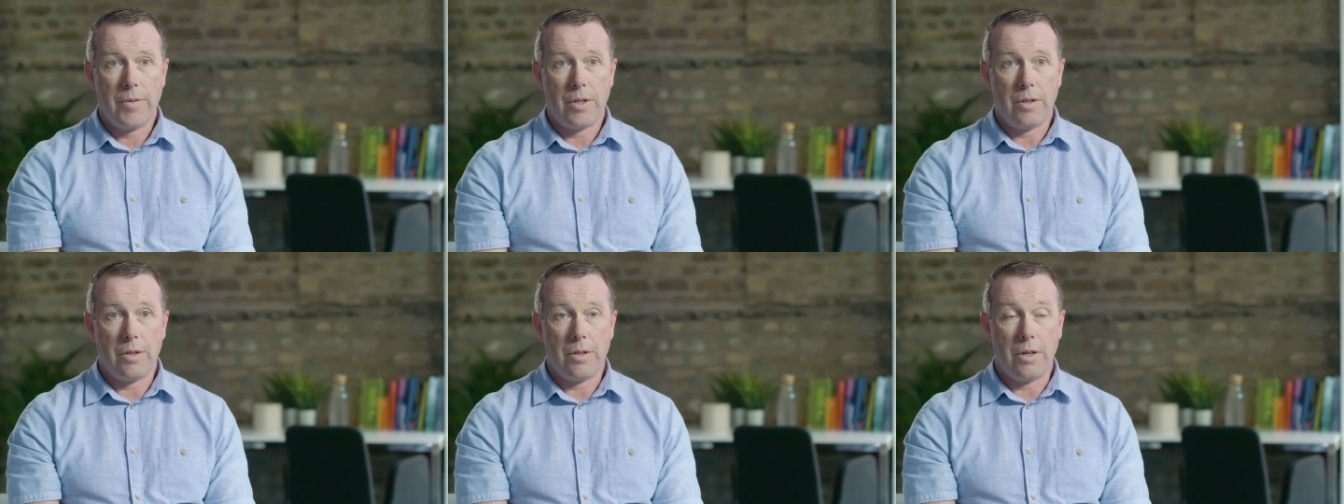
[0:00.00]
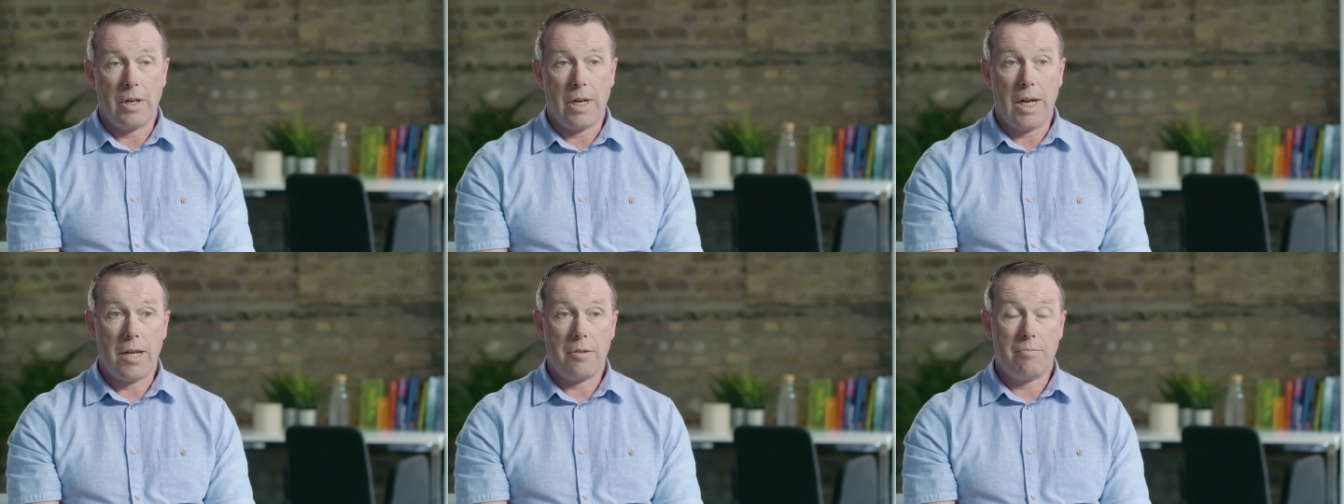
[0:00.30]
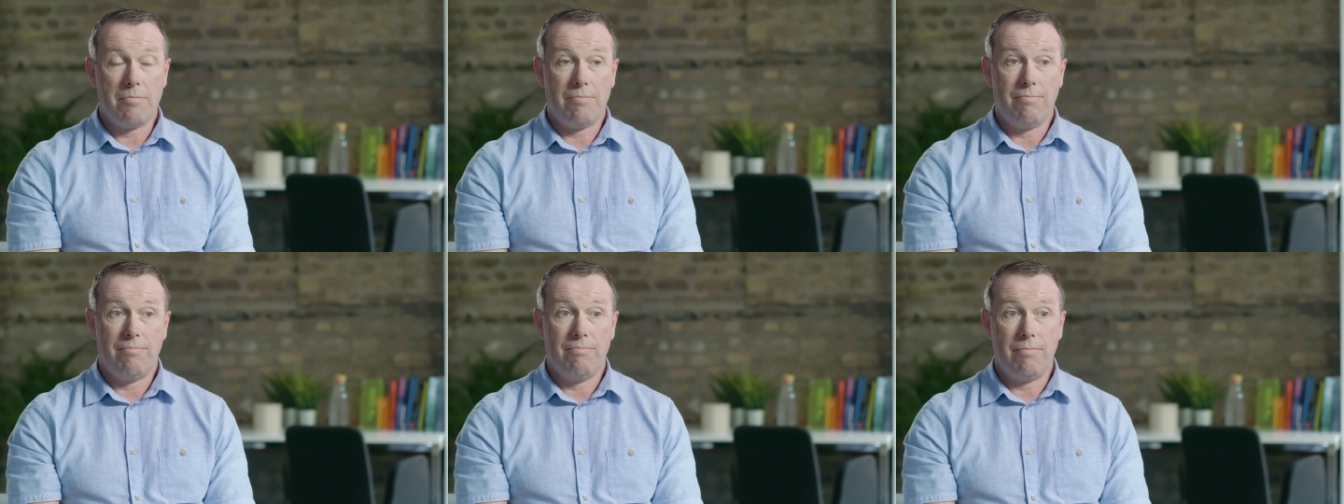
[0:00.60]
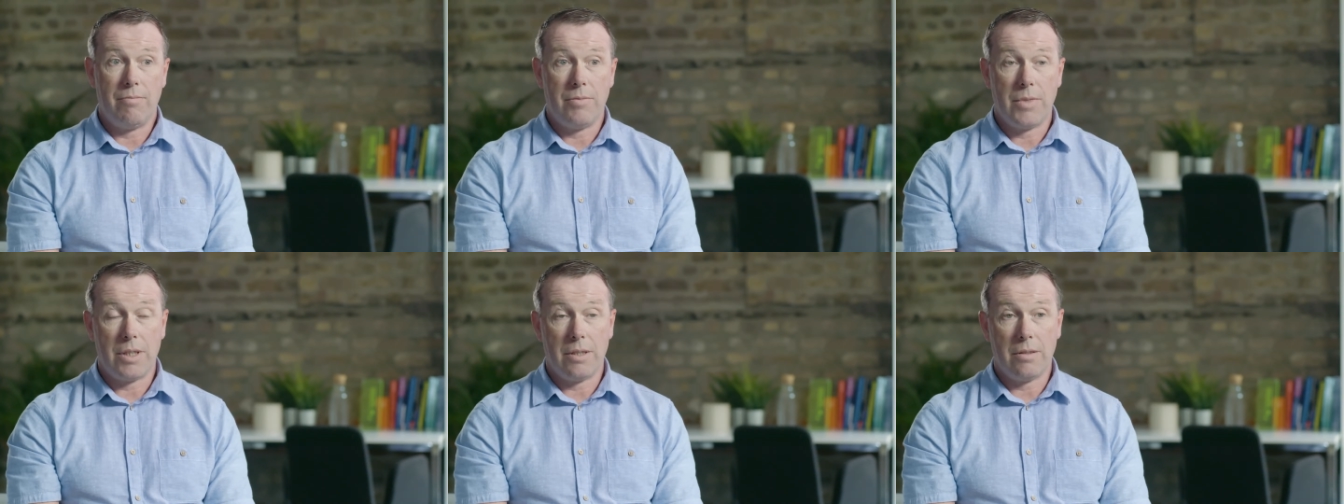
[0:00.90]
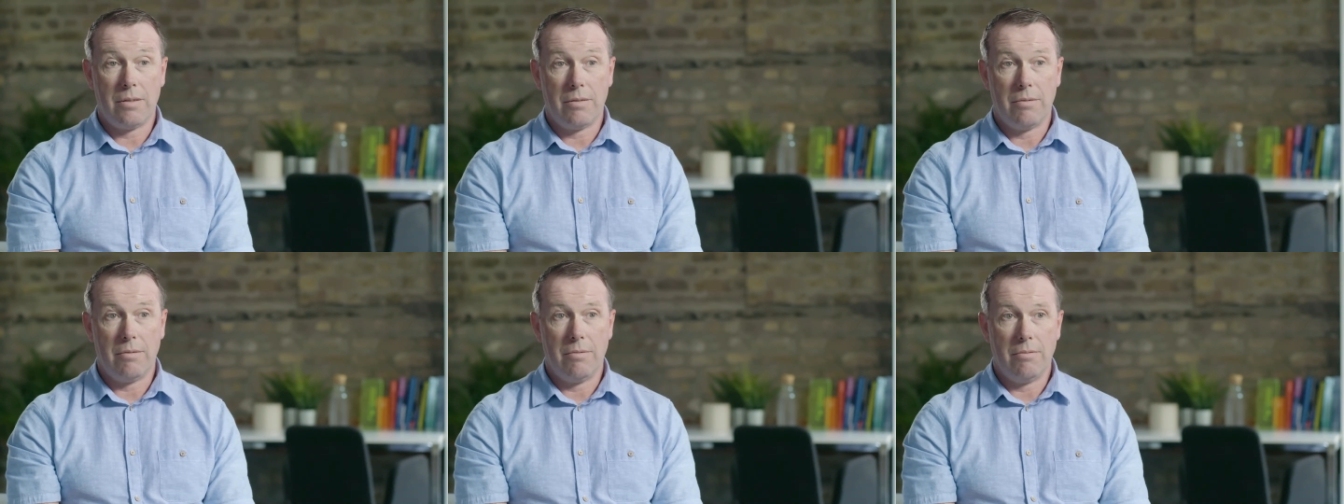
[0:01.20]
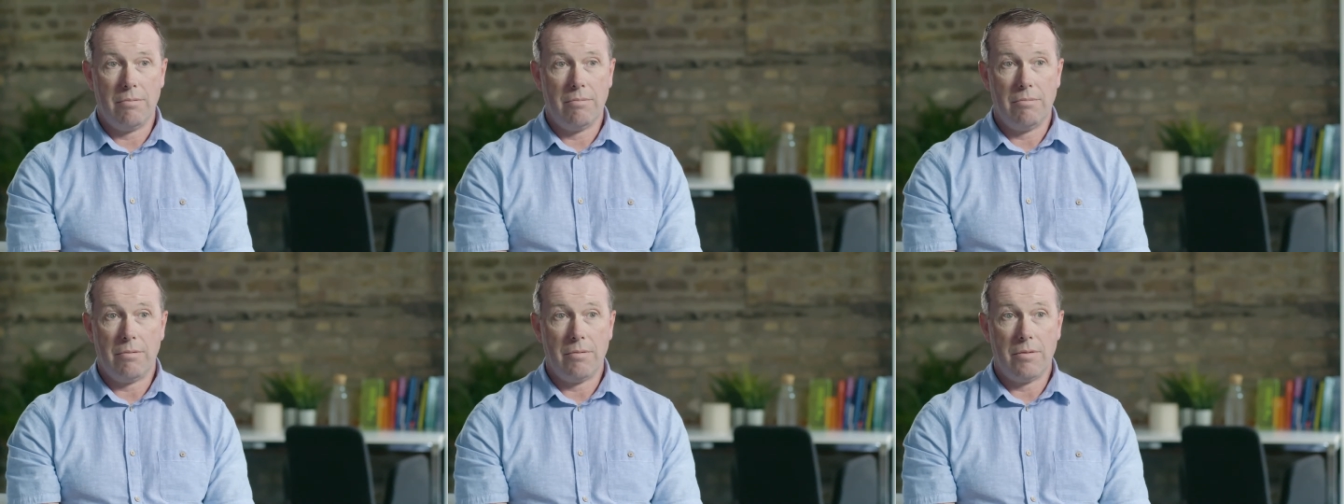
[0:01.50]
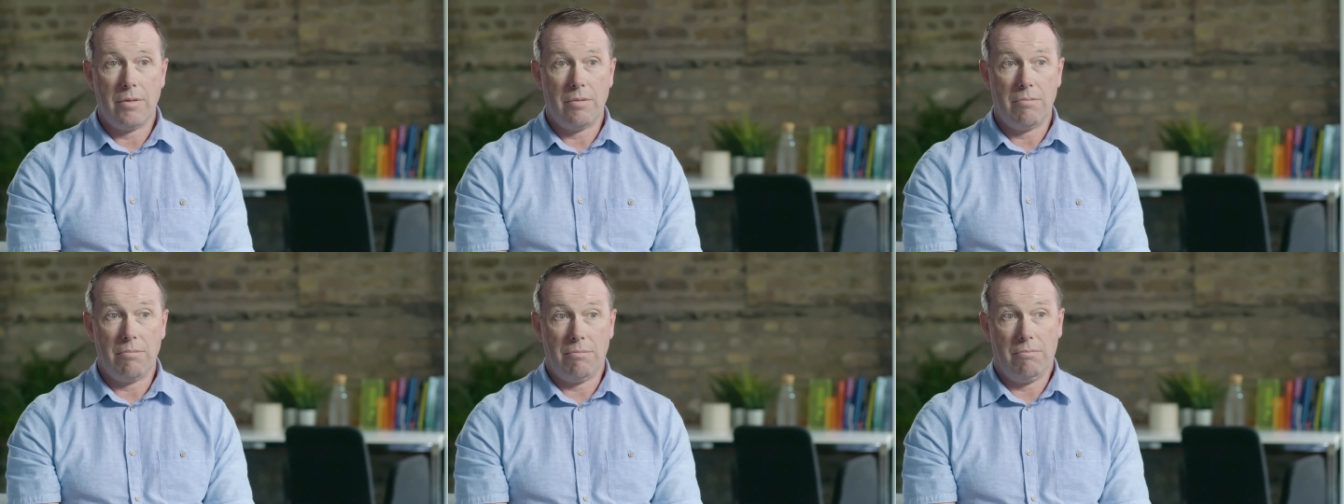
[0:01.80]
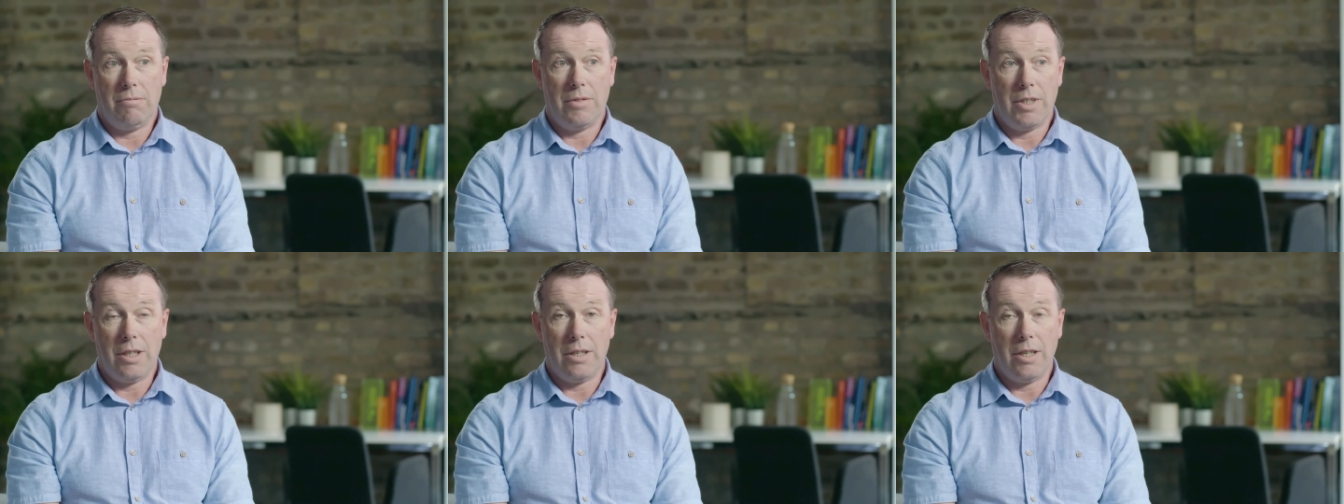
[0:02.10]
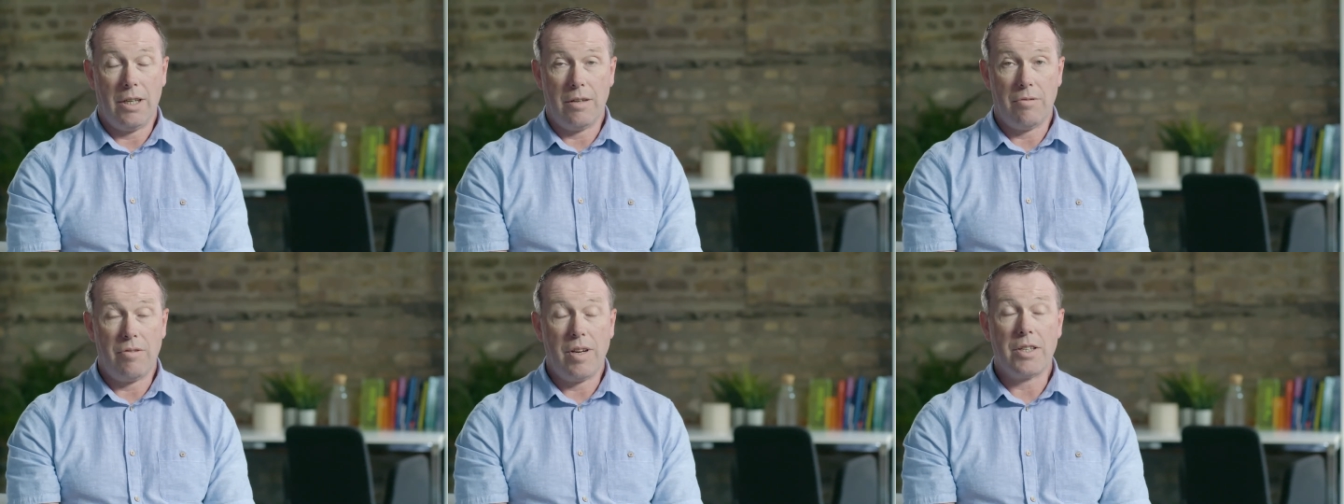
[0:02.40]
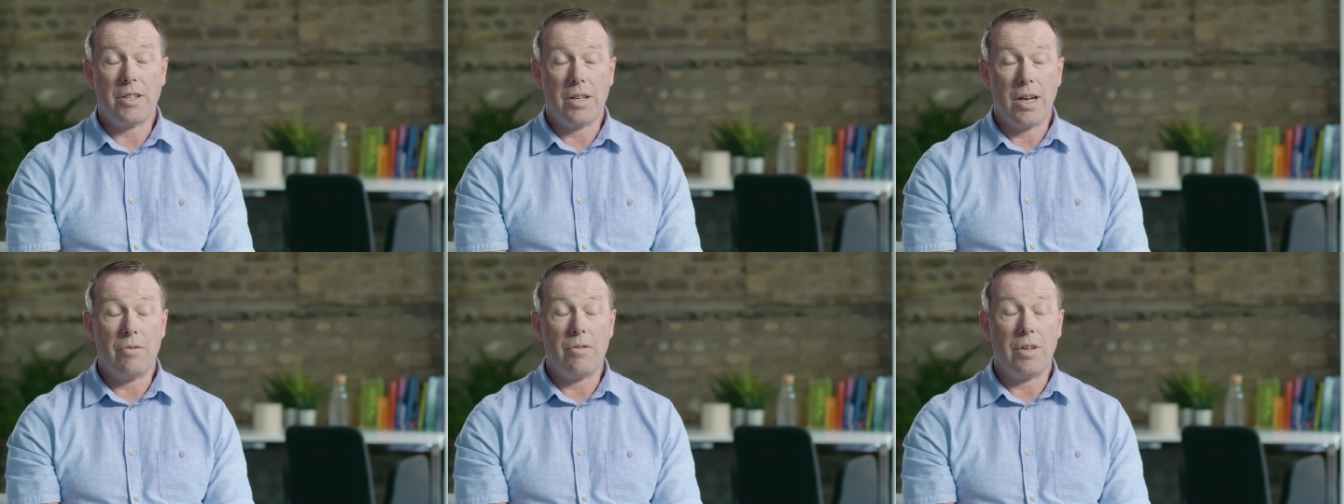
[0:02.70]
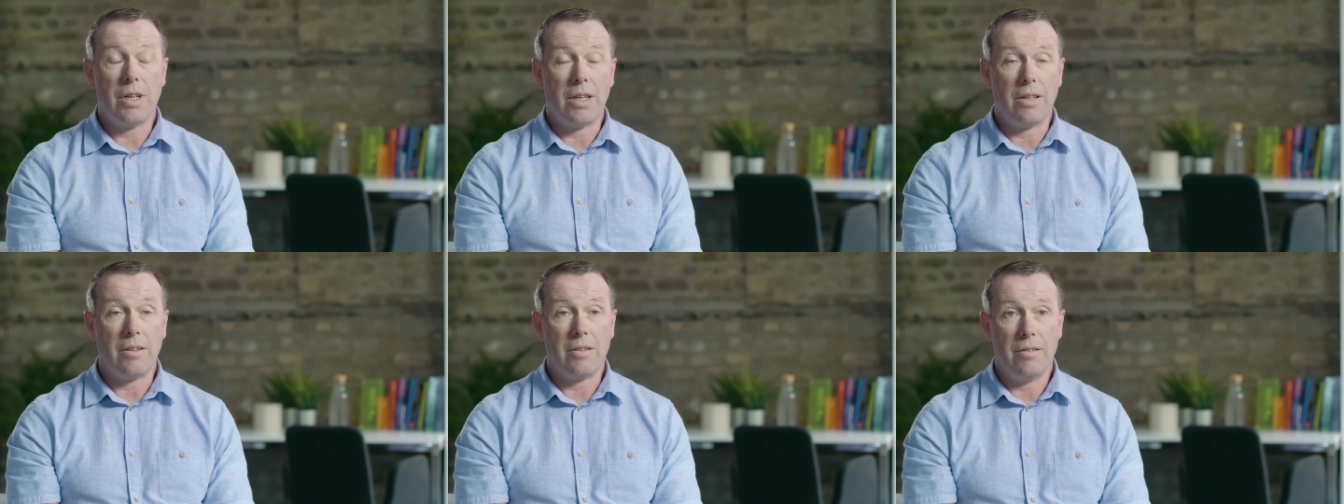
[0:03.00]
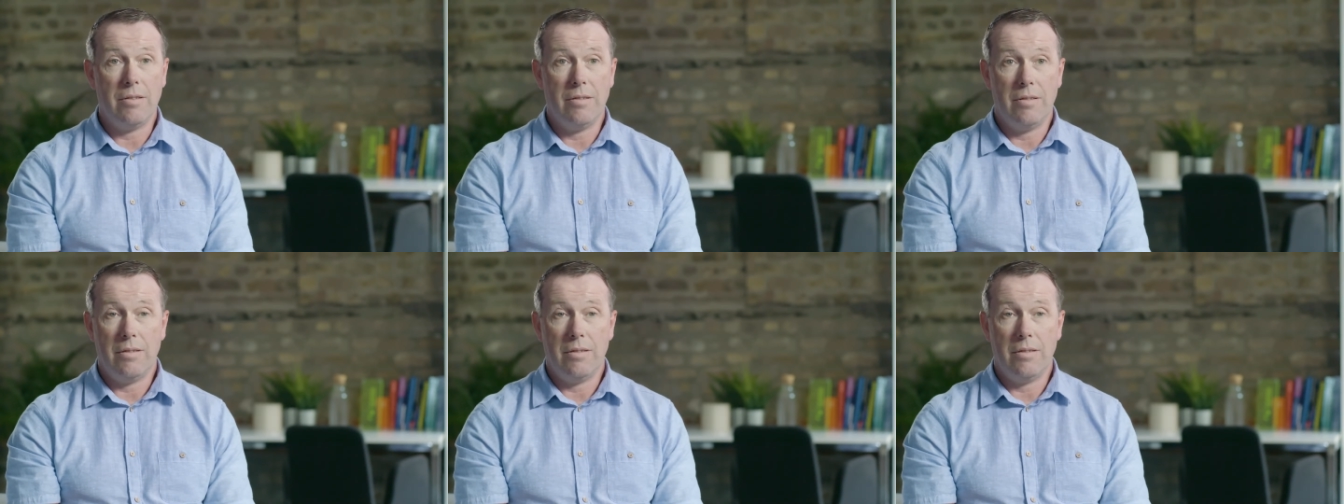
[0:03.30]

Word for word: Other than that, uh, it affected everything.